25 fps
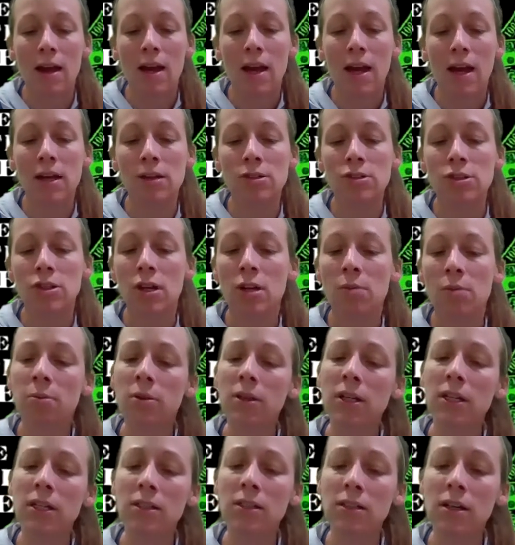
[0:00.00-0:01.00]
Angela,
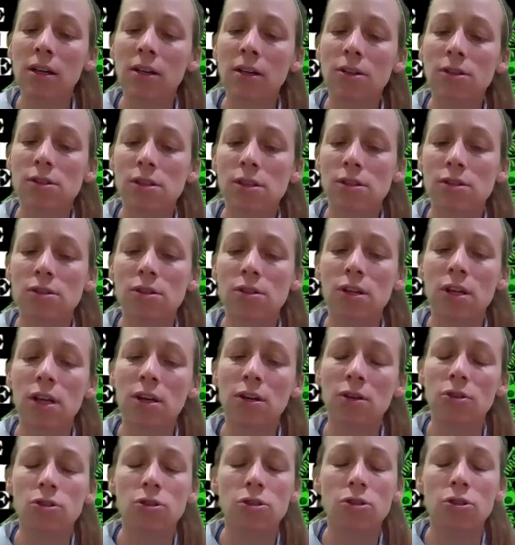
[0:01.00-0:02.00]
please tell your sister to get
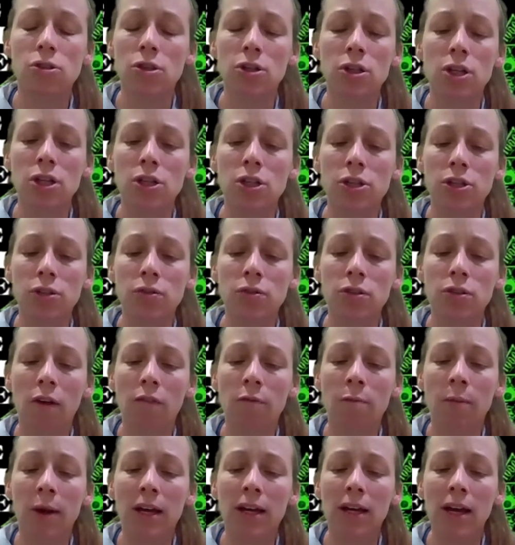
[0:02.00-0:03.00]
her dirty shoes
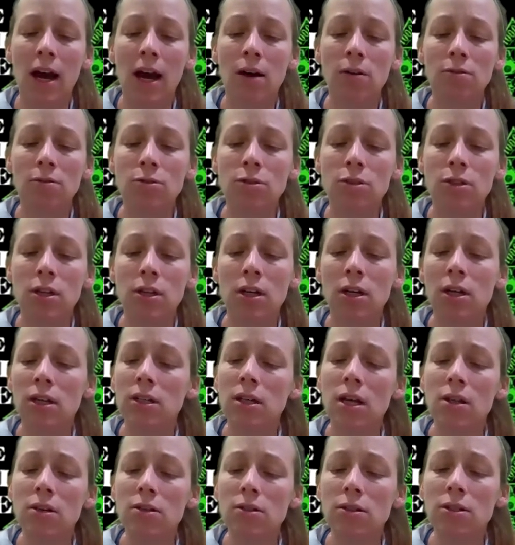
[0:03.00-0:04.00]
off my couch.
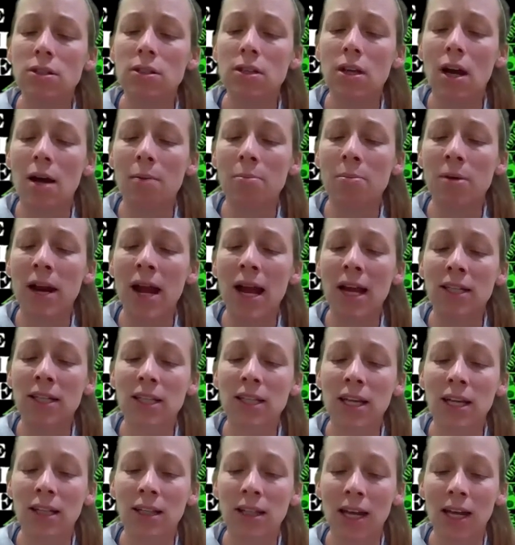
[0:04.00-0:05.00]
Tell her to sit up and act
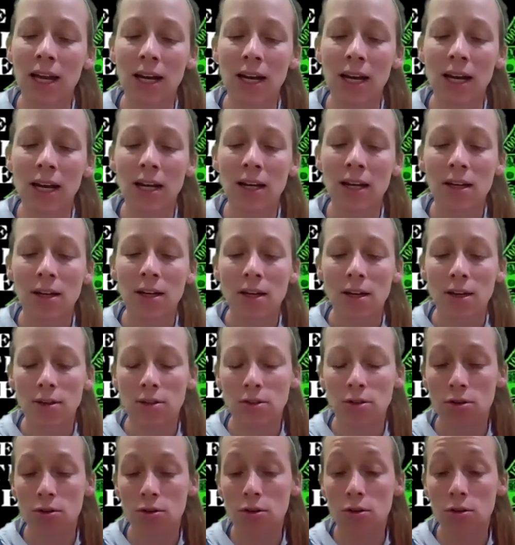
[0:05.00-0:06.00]
like a lady.
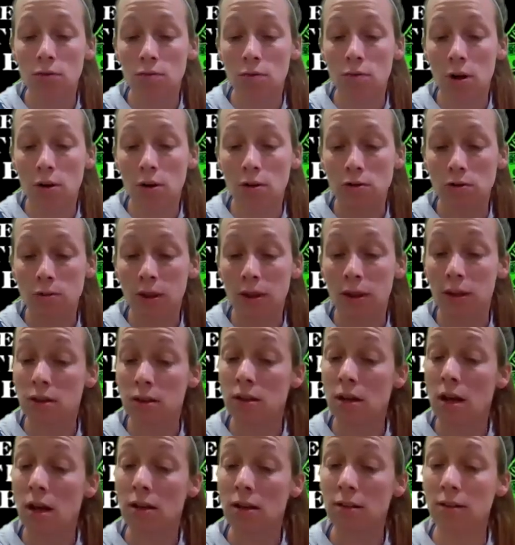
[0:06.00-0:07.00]
Turtle rose with a
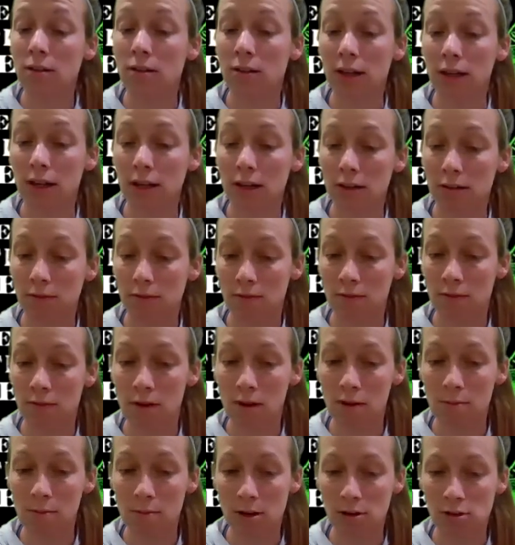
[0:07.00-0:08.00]
tongue click,
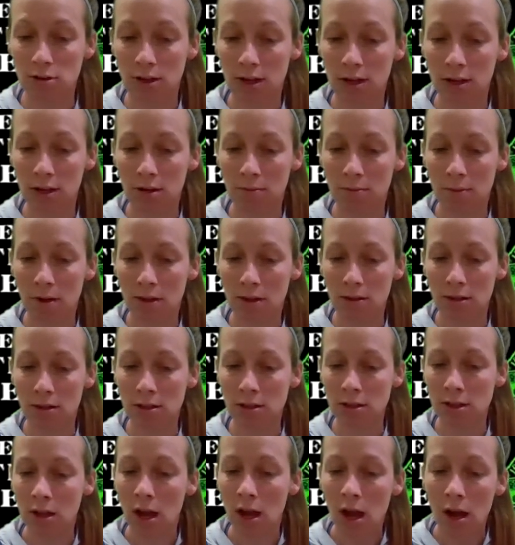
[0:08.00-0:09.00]
very much like her
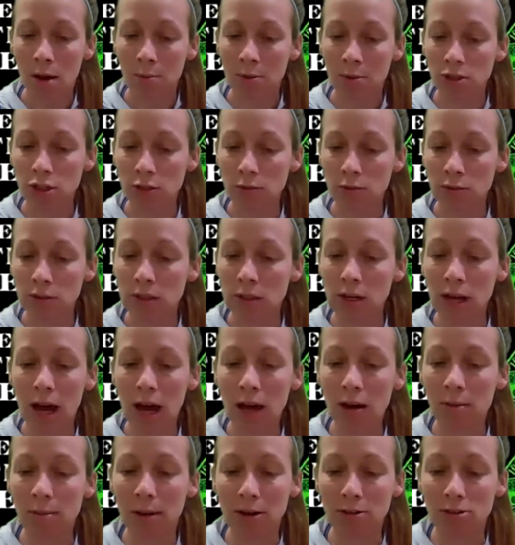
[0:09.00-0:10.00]
mother's, but she was
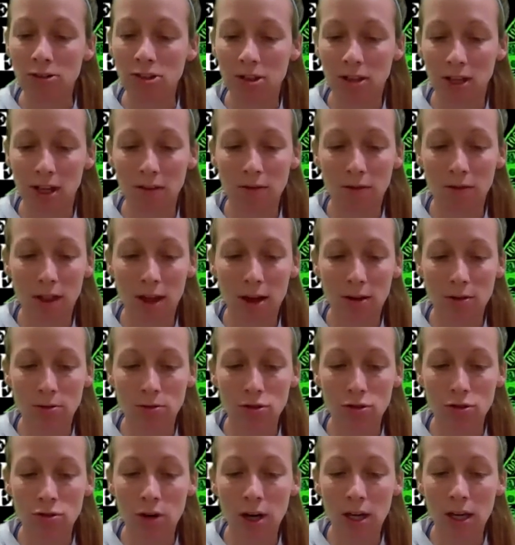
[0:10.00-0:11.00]
not about to leave
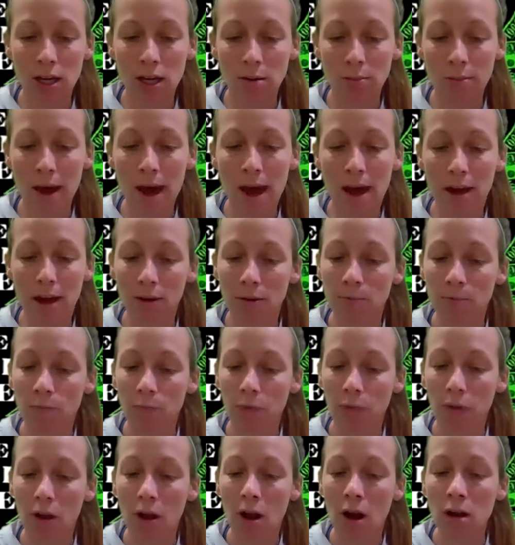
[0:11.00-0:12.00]
without striking back.
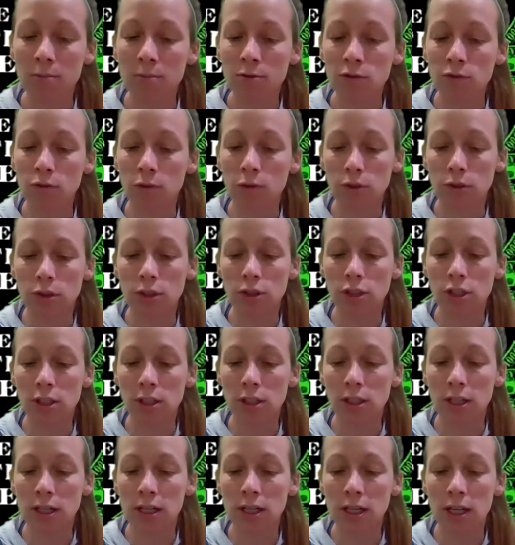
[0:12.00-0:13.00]
Arms folded, she
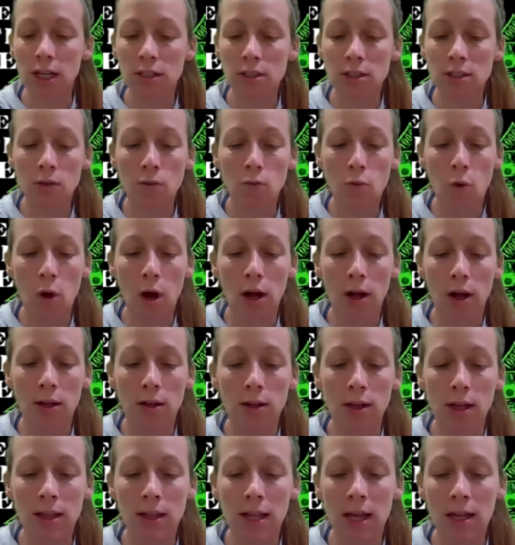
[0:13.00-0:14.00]
leaned against the wall
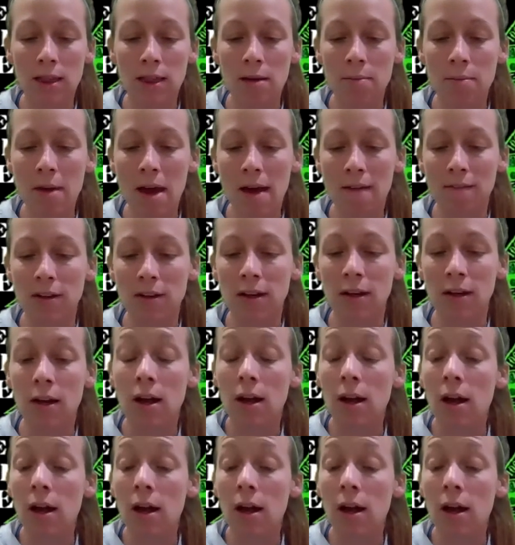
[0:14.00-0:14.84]
and let them have it.